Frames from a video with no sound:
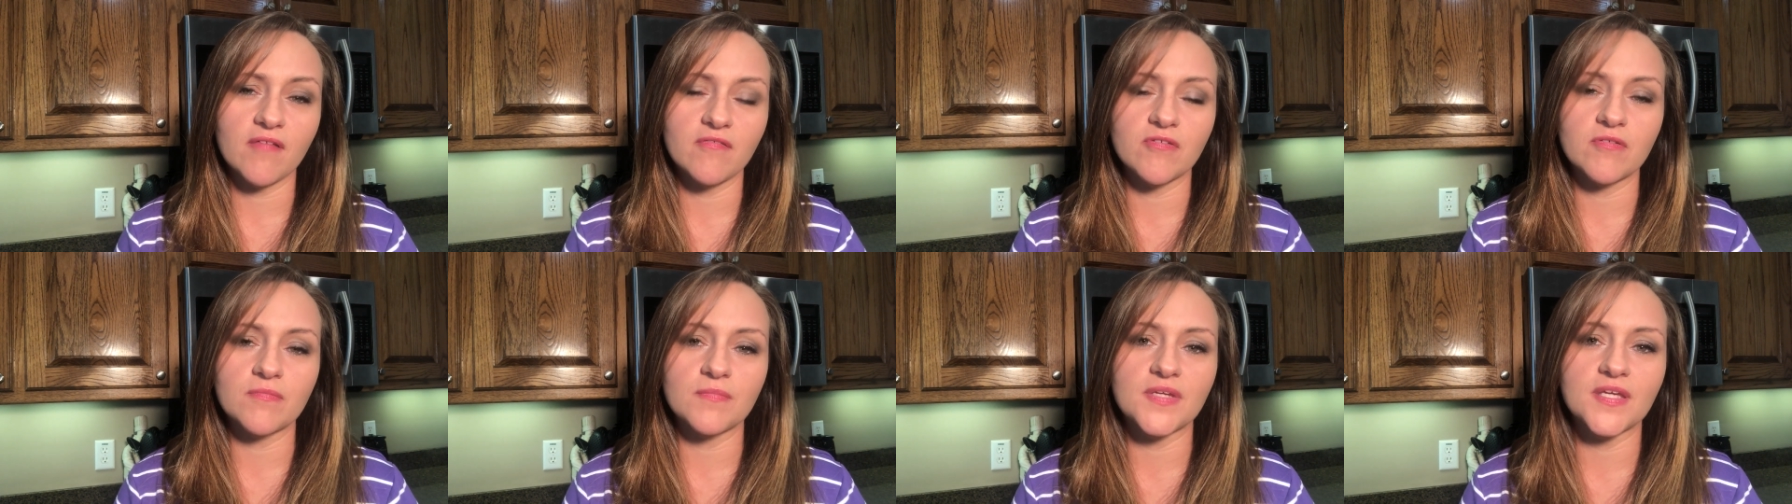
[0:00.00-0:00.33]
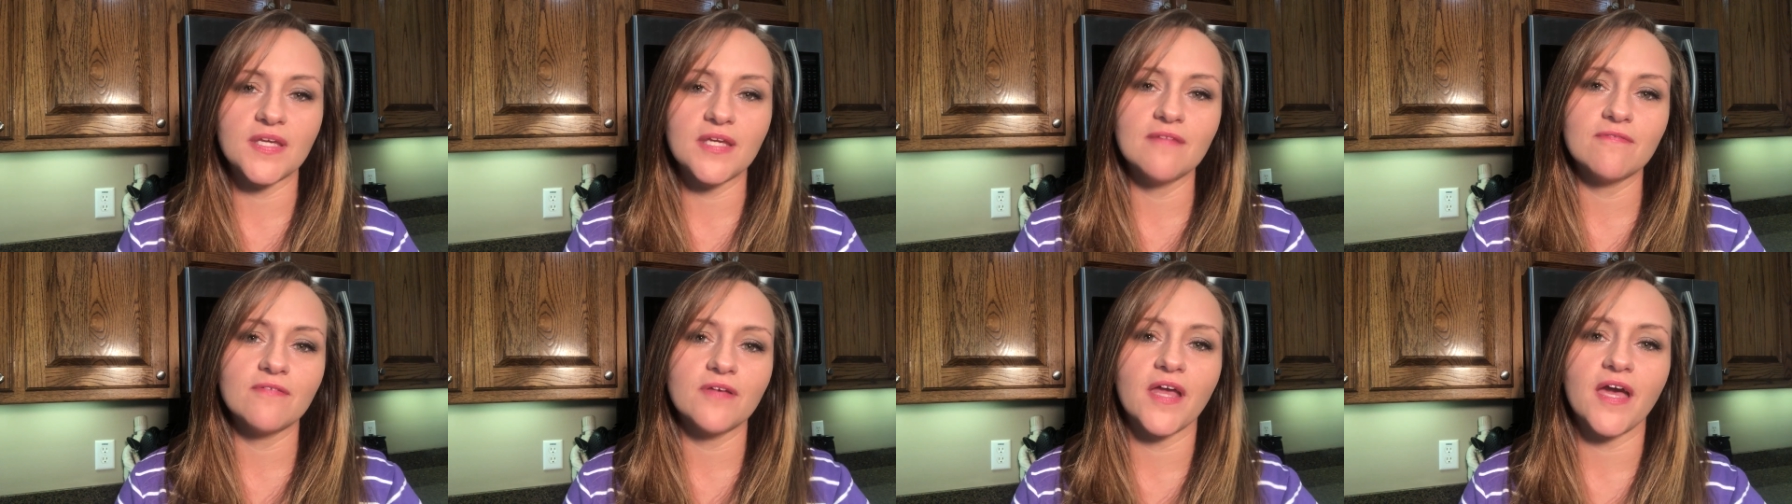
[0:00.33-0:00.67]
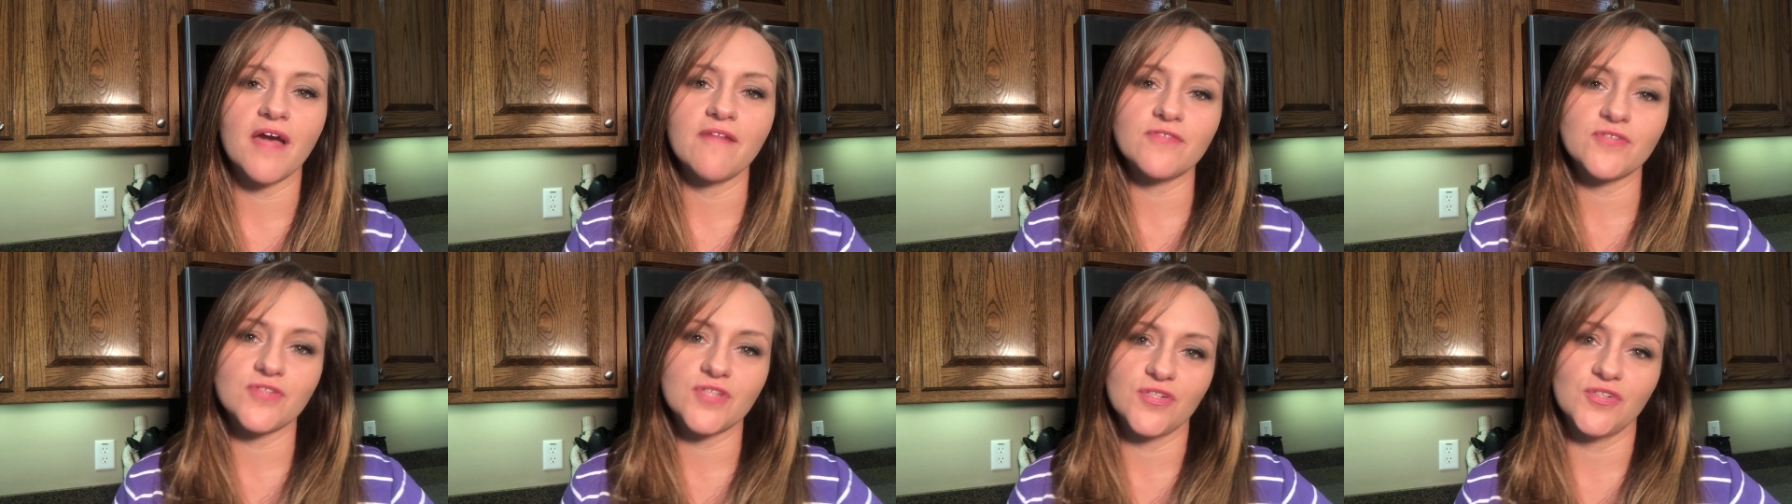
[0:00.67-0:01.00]
of them even
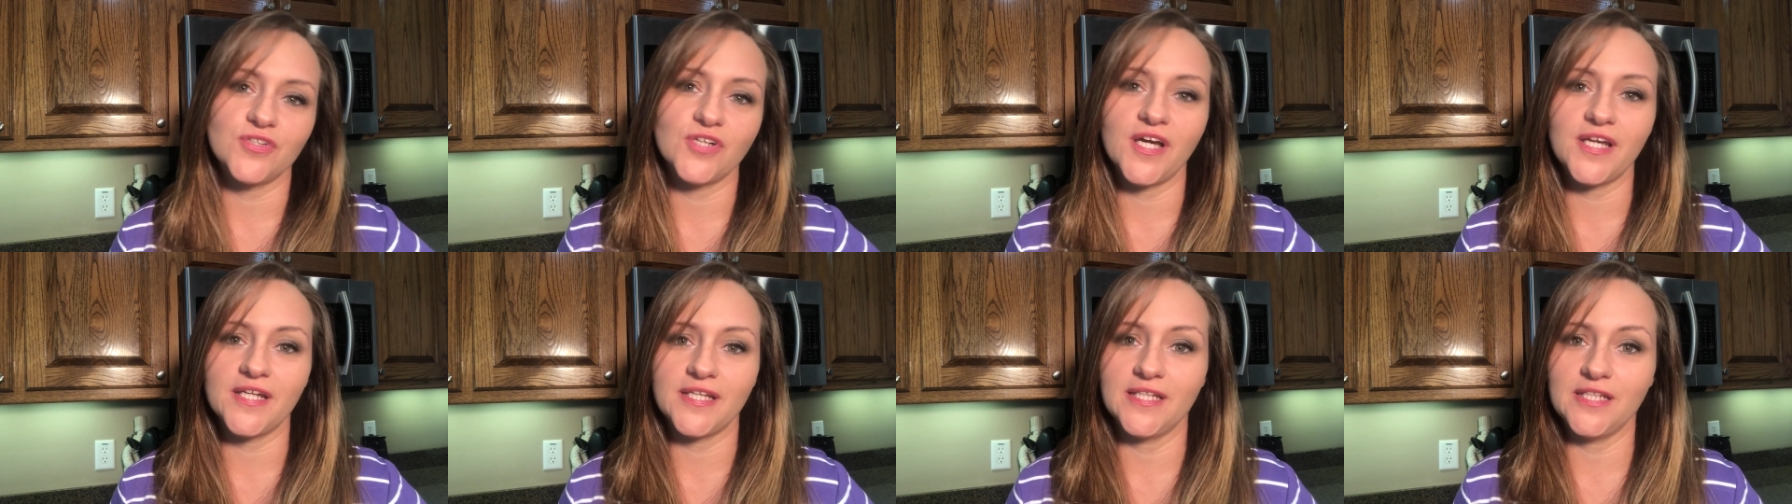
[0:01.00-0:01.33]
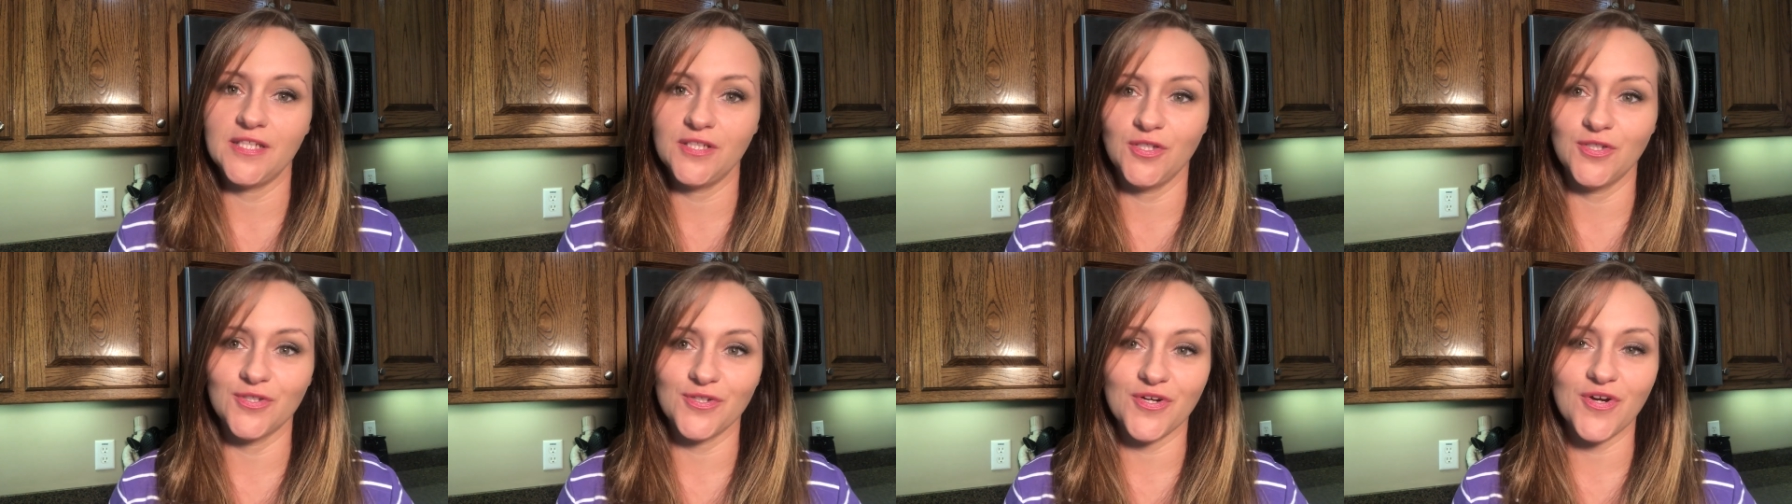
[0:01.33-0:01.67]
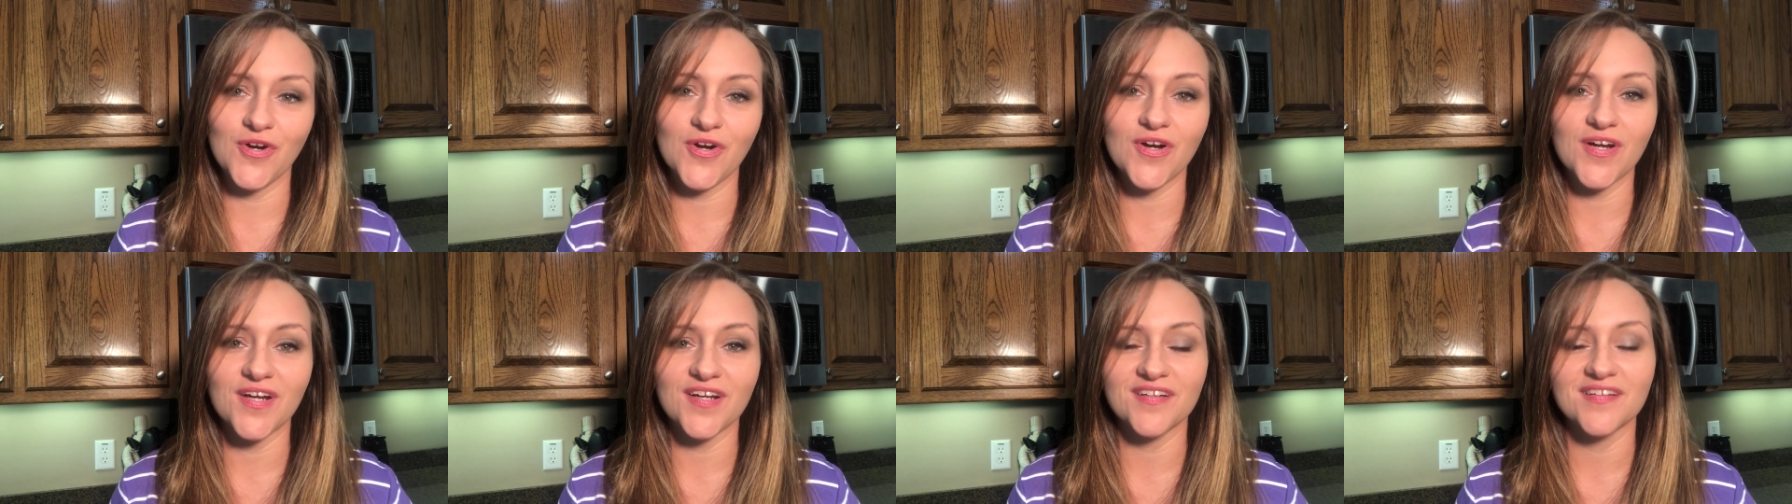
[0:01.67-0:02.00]
after they're not in your
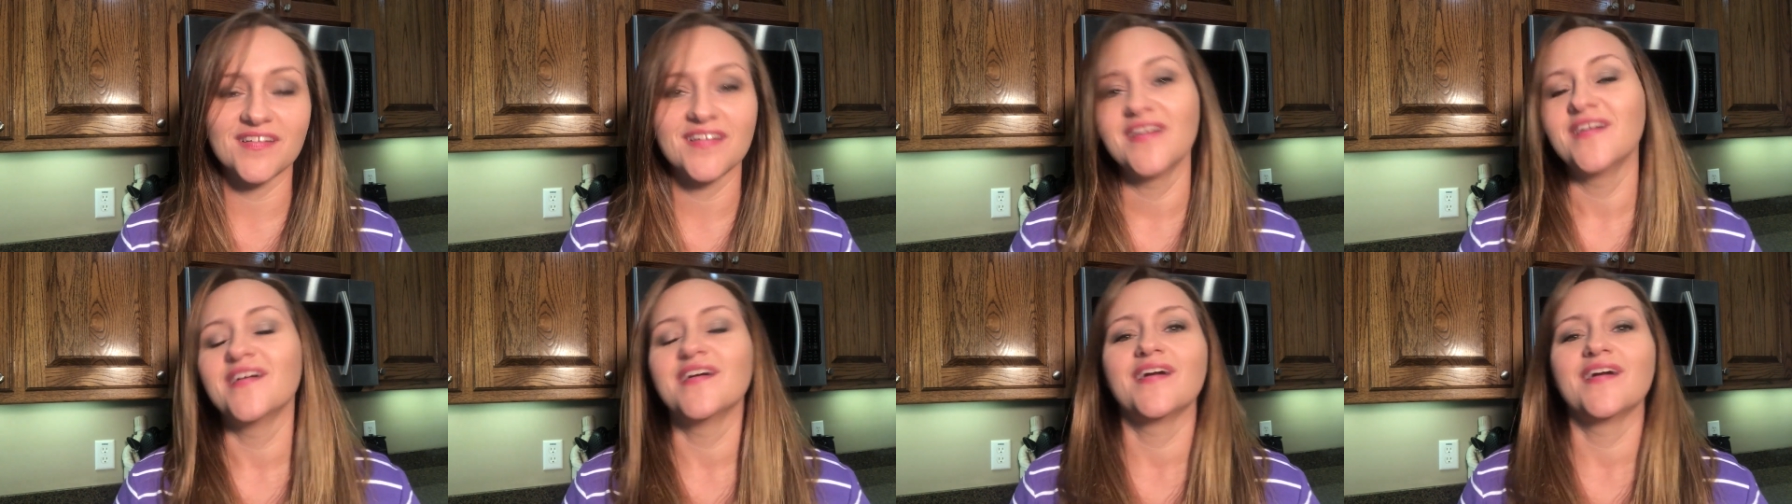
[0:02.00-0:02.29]
car.